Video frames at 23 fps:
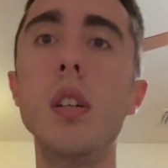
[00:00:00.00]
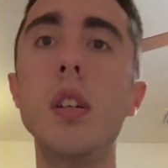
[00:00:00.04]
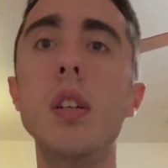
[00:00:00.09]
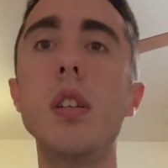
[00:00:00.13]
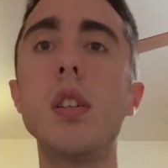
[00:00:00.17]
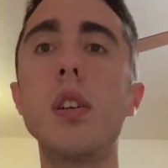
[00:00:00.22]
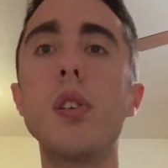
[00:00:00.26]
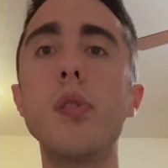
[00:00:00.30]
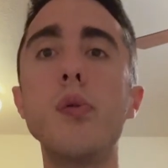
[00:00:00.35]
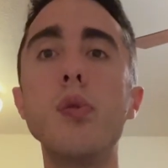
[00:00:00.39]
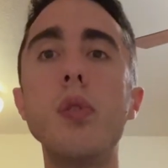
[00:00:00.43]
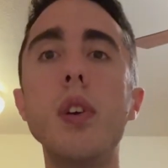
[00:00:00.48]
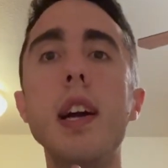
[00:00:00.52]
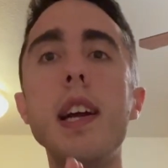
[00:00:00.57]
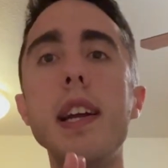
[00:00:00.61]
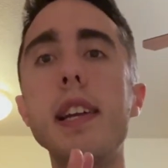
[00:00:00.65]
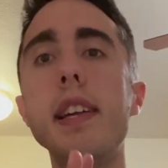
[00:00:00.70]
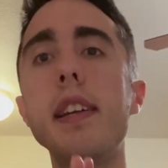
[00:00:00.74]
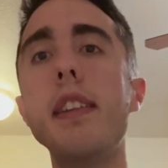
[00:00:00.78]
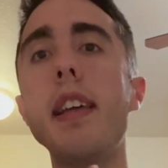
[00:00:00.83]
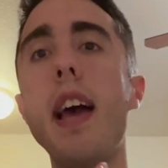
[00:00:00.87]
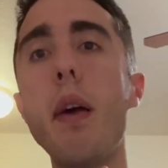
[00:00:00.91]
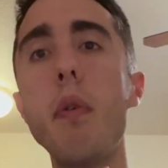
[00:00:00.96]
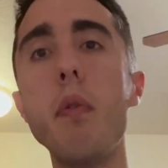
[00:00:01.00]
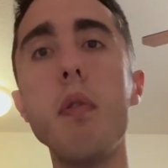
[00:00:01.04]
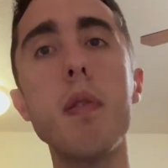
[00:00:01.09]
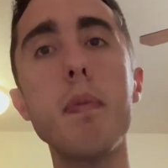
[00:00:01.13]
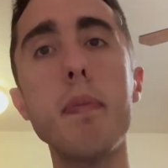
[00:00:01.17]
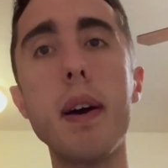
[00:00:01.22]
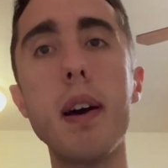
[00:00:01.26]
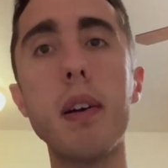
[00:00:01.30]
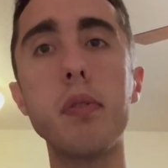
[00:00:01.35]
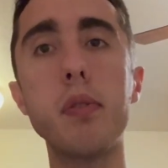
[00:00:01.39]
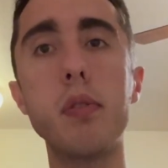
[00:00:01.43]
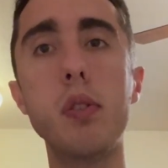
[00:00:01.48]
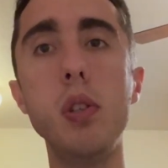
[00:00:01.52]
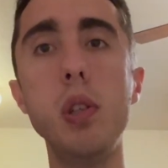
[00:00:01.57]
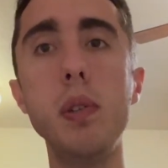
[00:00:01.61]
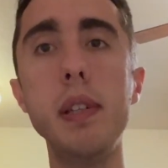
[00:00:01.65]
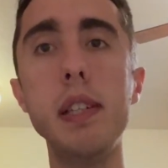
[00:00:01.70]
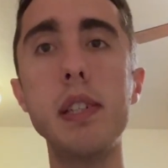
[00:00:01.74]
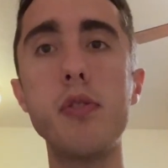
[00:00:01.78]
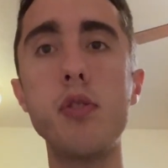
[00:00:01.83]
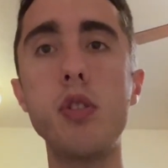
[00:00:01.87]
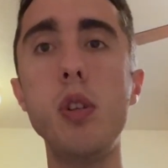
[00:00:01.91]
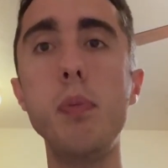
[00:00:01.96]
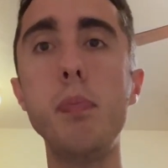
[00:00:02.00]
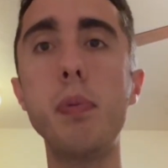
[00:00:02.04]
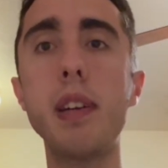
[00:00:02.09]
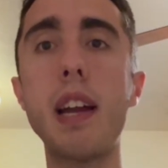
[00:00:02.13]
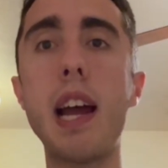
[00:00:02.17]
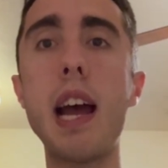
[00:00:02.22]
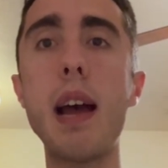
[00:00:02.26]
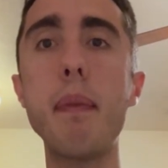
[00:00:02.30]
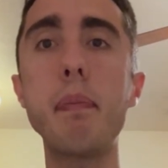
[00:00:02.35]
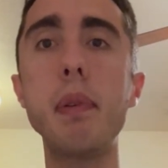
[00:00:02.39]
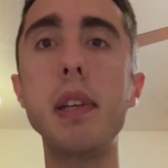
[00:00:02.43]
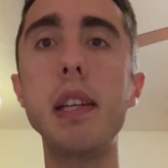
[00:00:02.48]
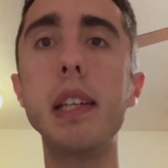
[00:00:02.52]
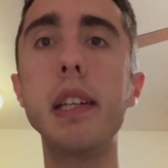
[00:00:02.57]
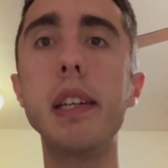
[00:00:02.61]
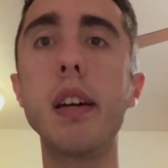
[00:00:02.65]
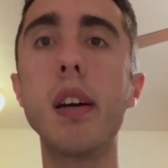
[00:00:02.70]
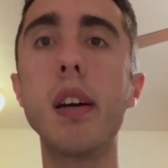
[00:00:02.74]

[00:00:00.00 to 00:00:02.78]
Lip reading: All right, and that will about do it. Super happy